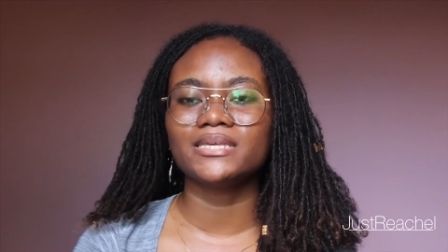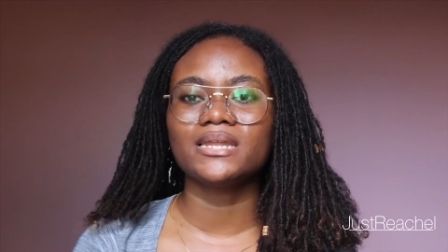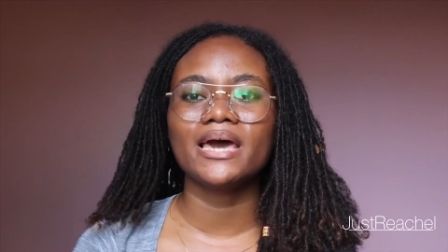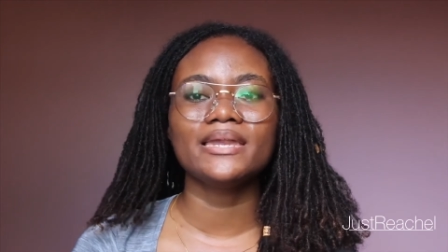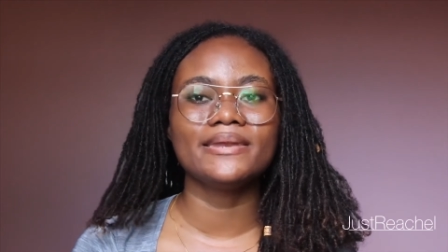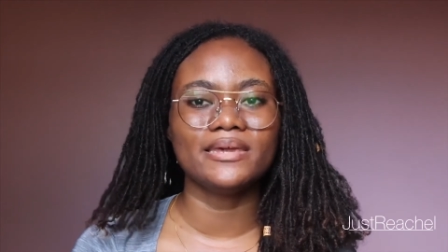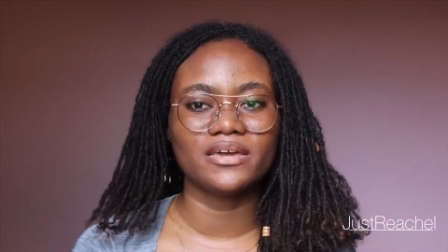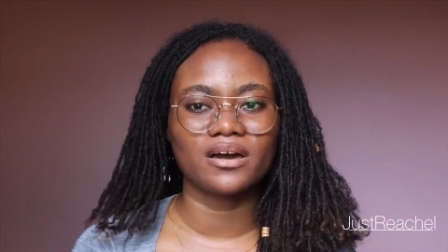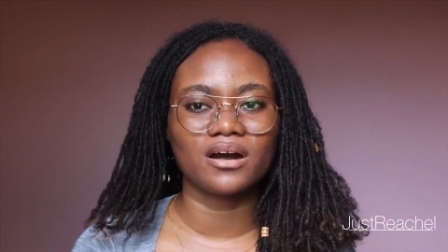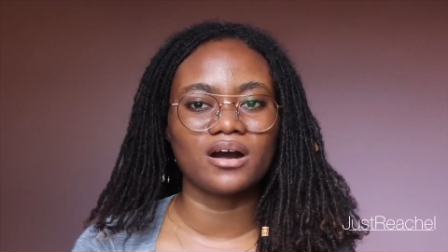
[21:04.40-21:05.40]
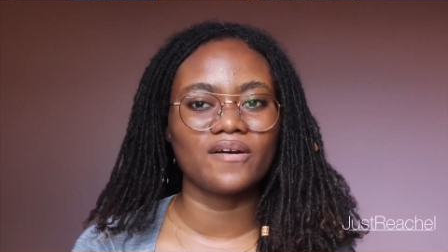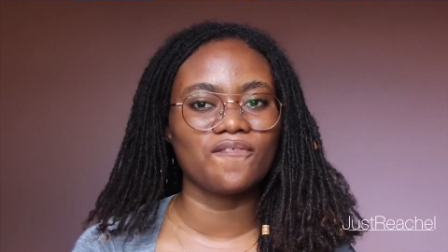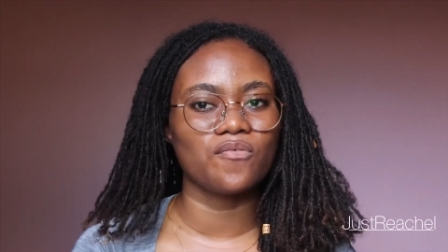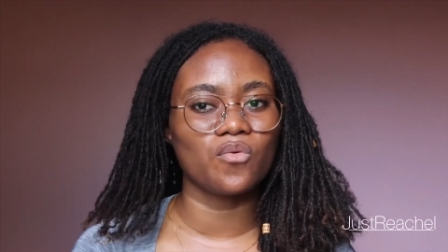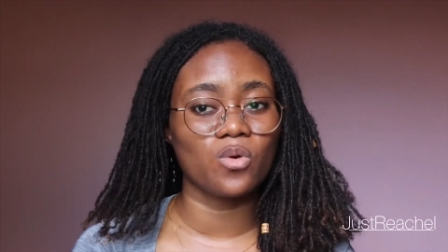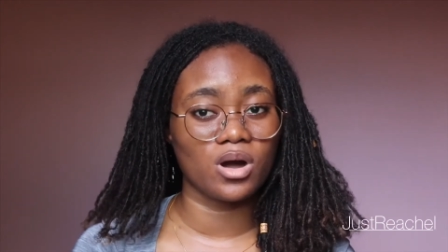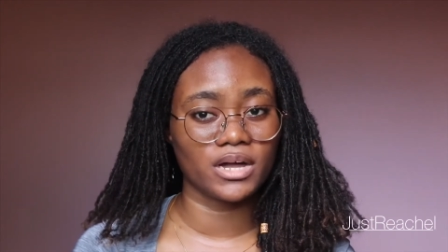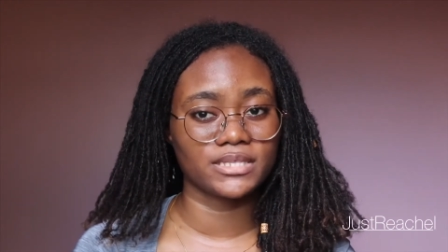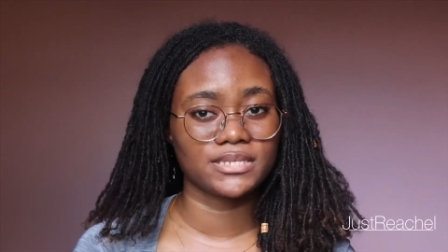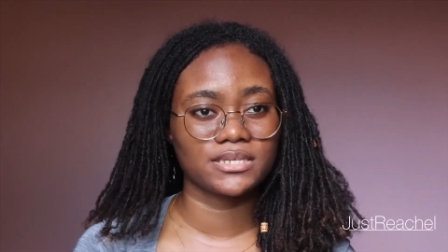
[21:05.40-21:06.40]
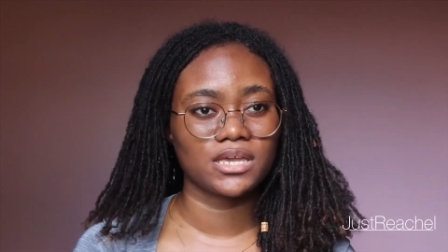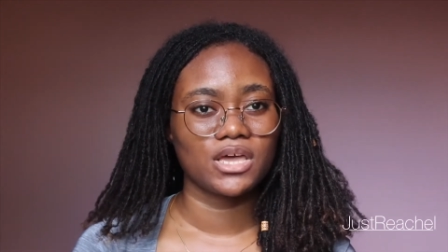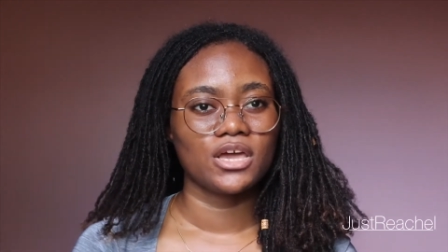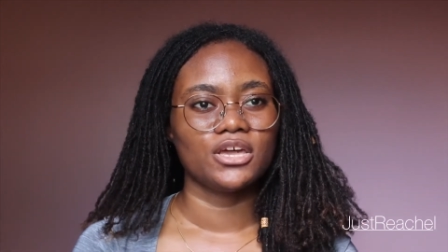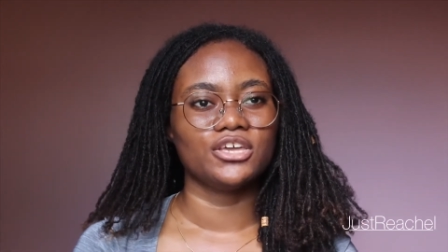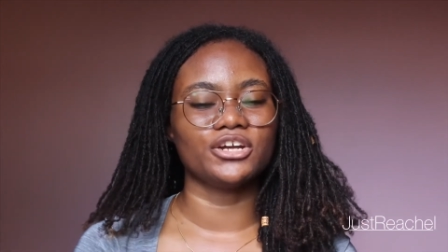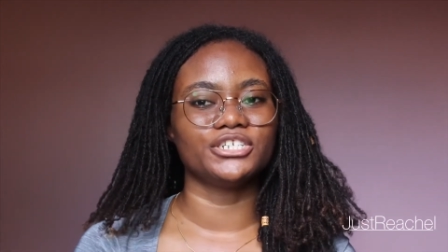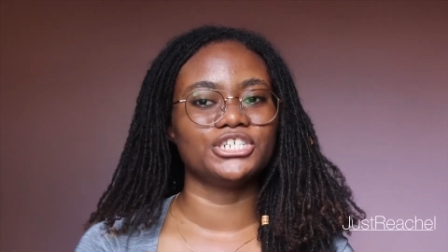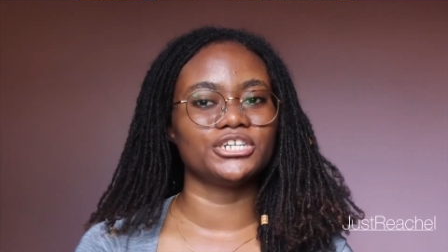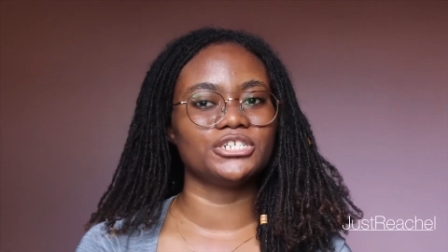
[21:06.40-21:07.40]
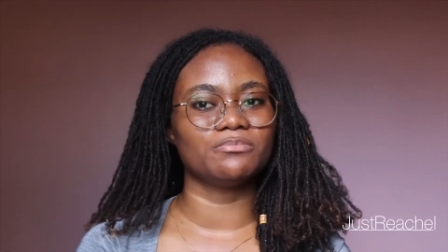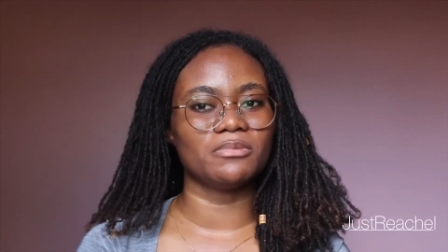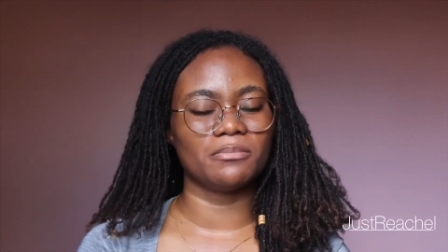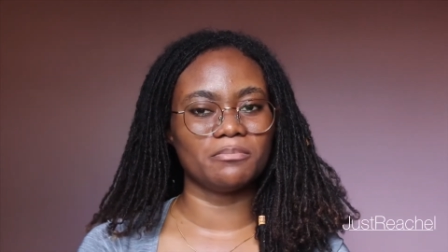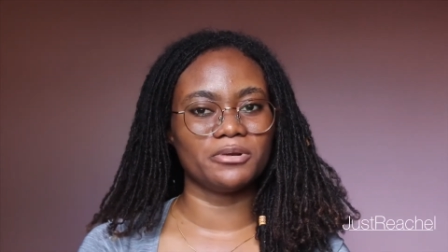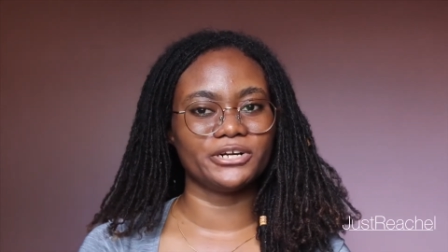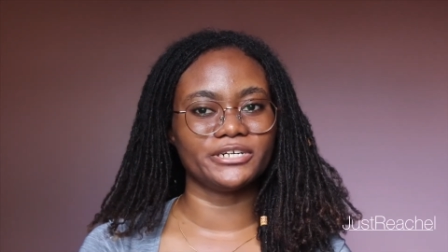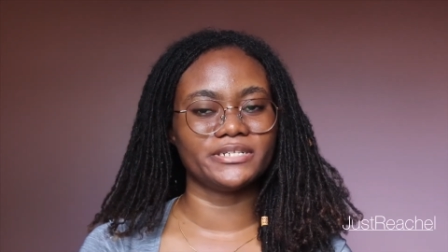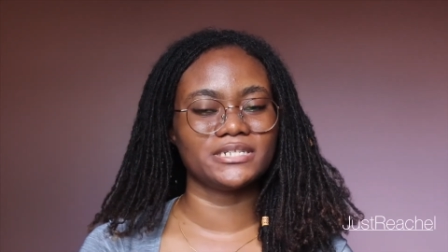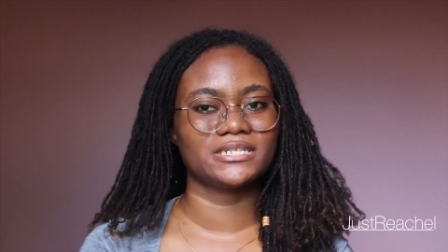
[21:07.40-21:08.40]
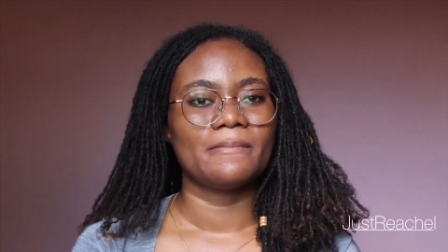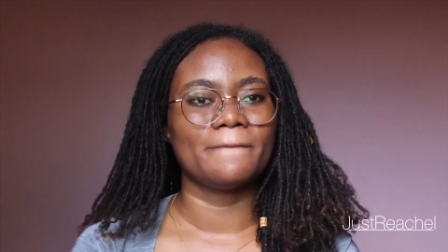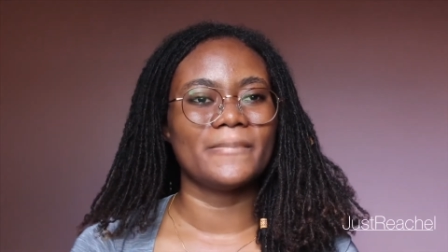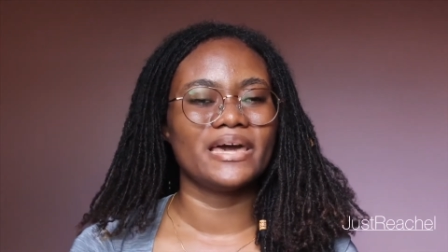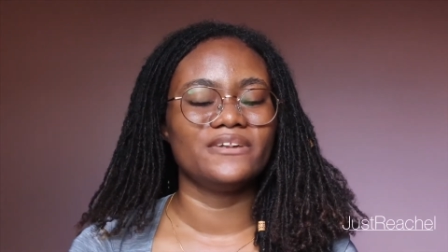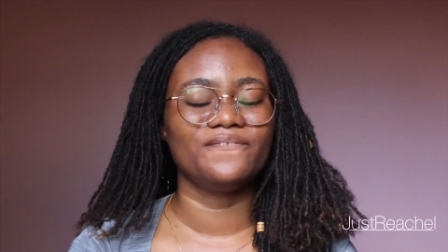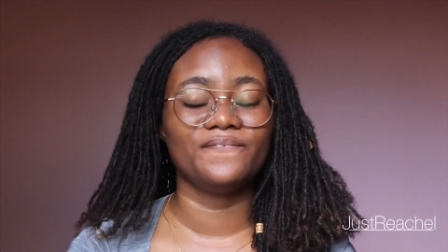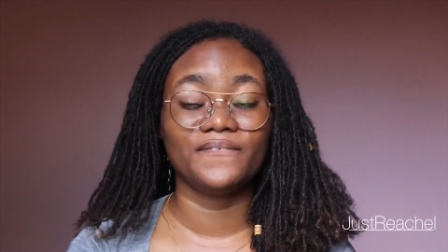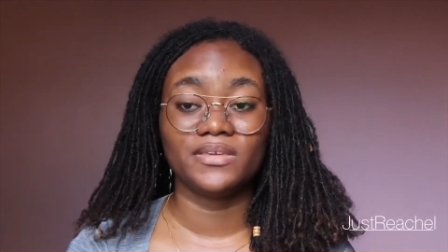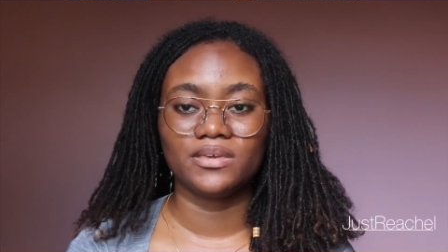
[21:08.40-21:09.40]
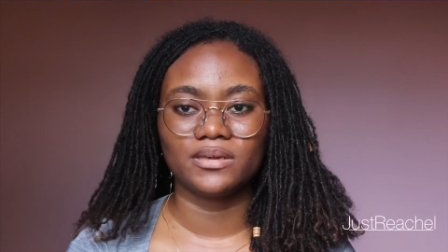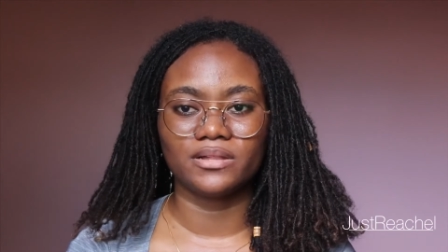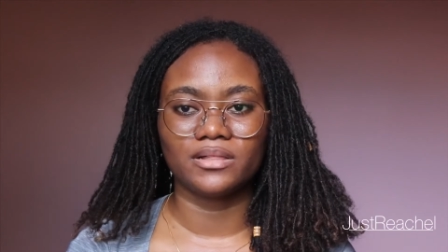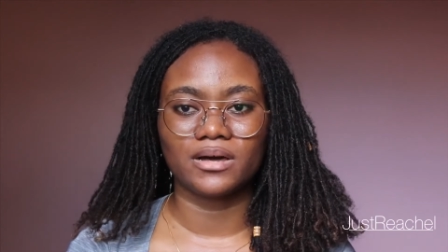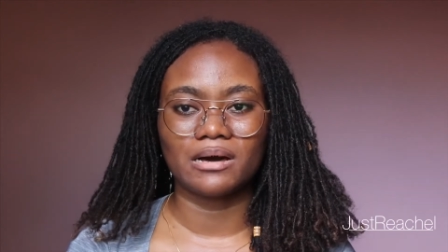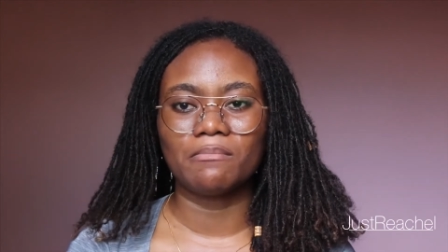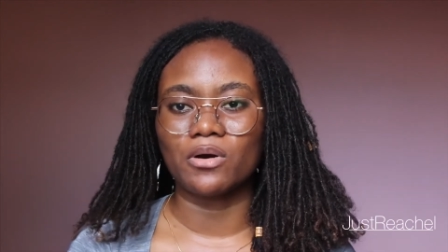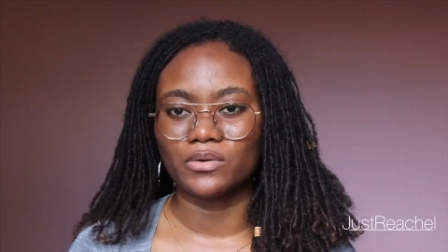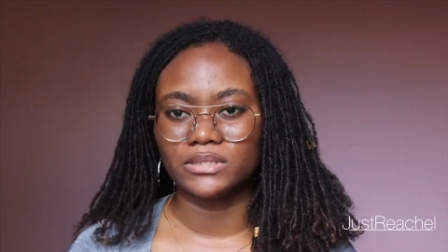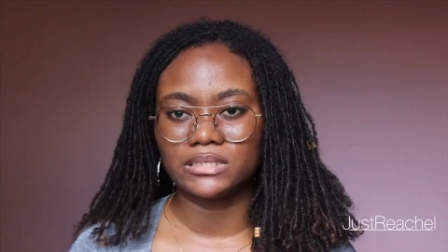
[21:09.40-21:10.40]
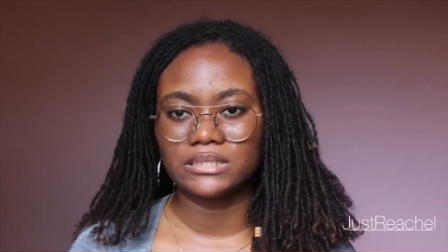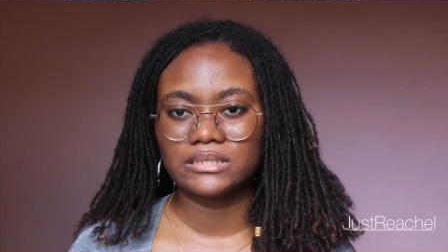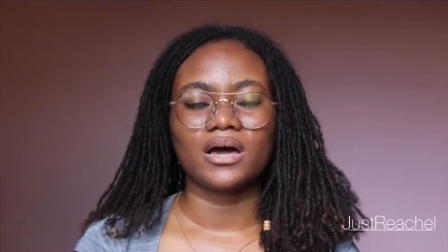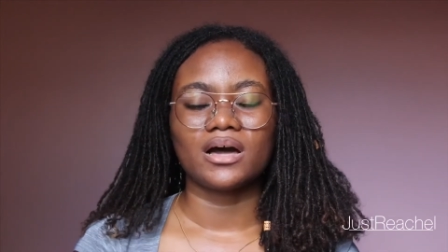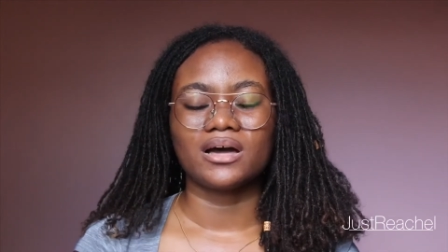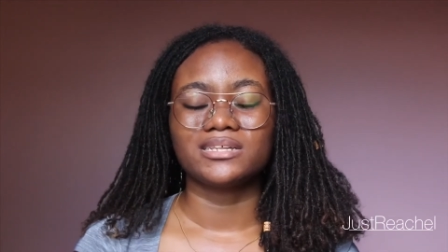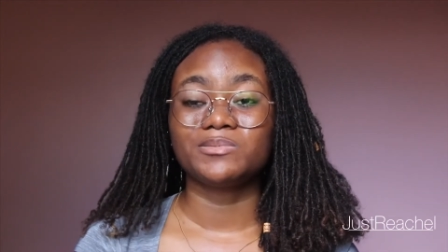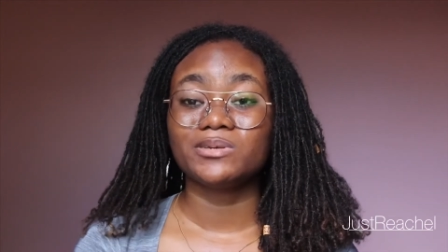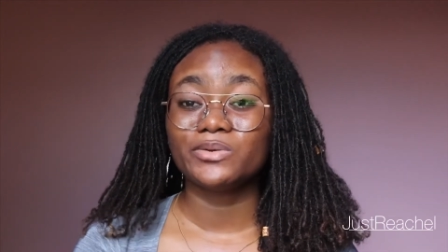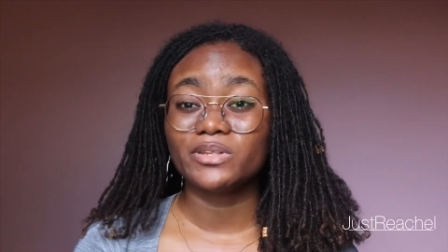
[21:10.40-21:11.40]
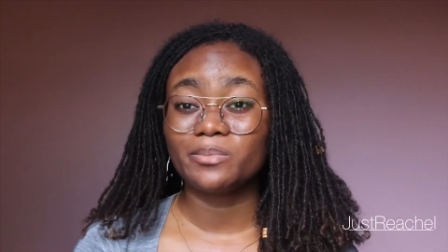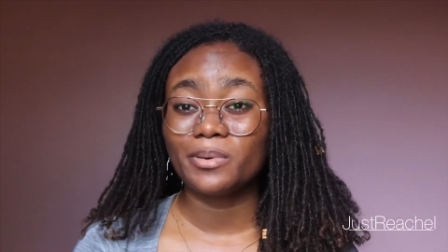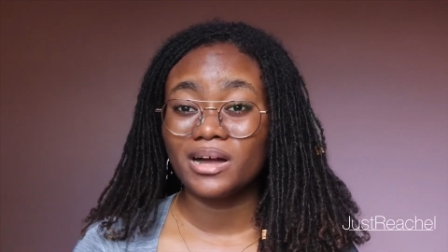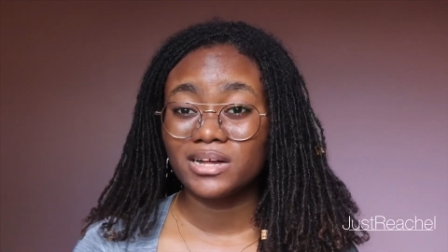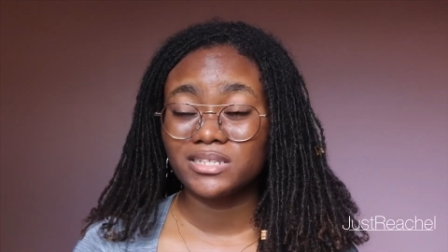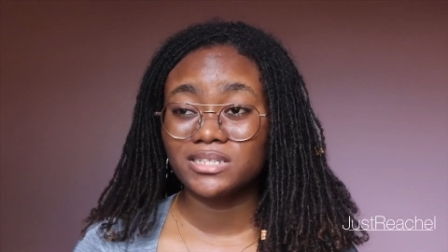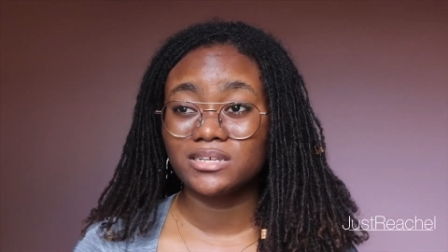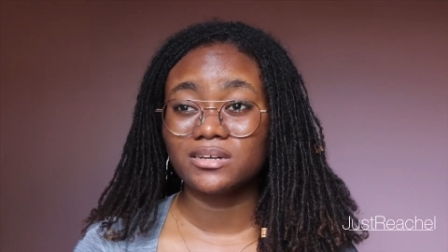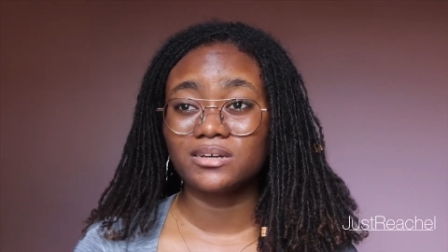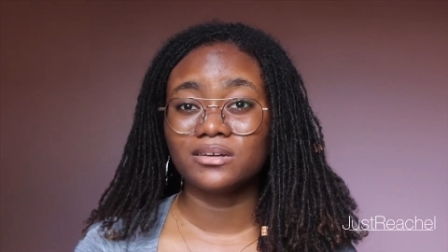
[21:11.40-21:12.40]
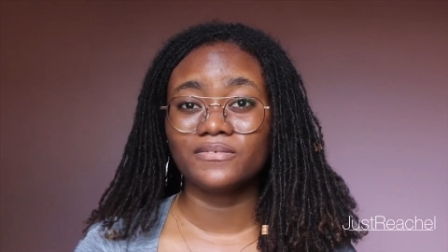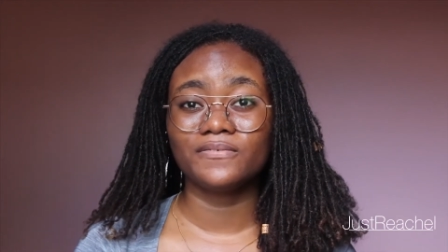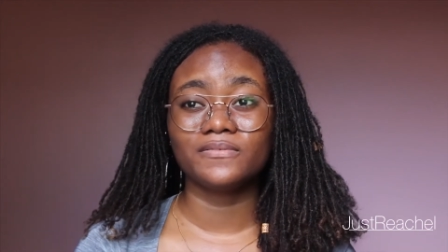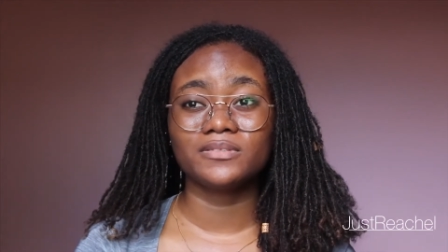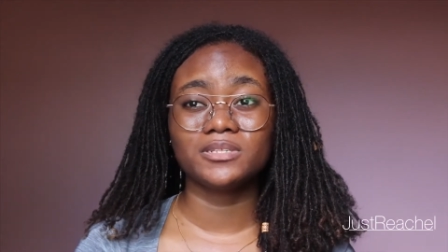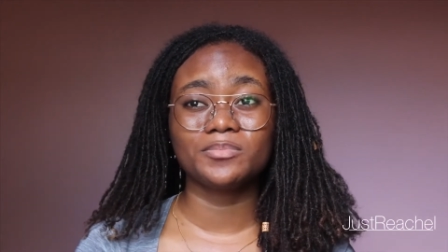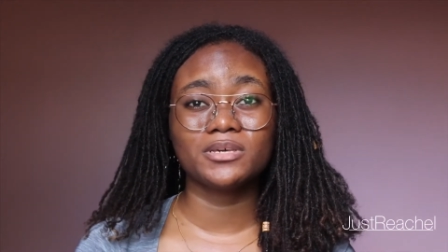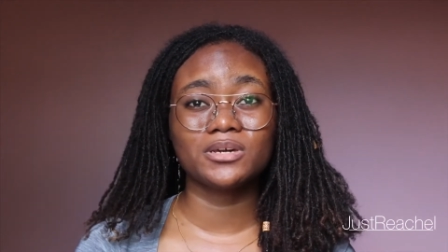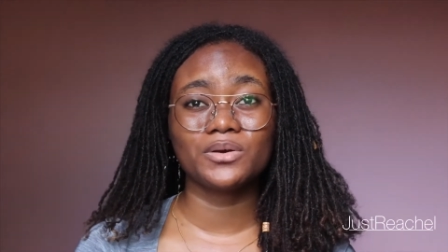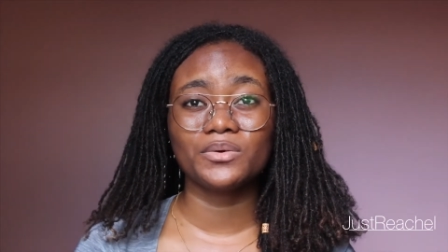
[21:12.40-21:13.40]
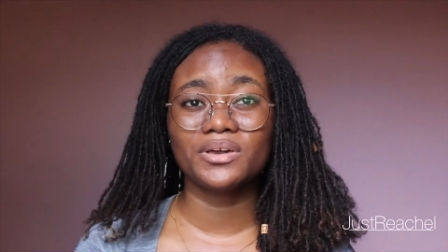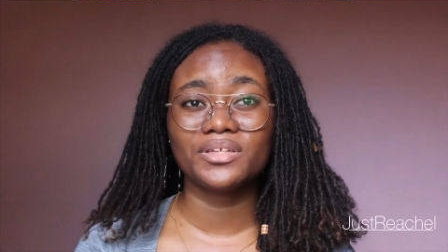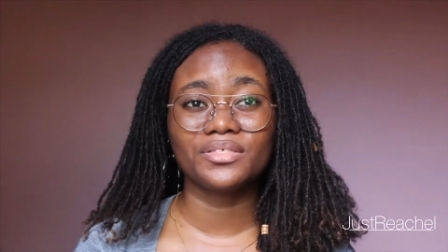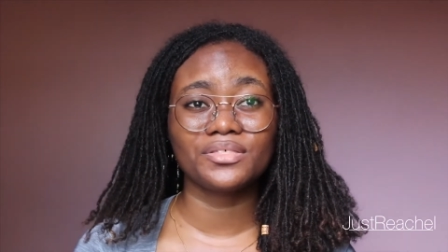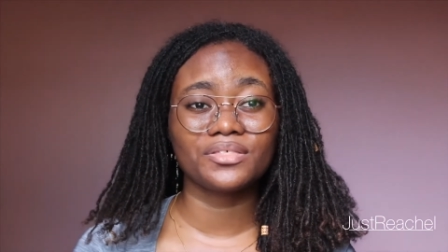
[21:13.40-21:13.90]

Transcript: idea of what your church members might feel about it. Speak with your pastor, speak with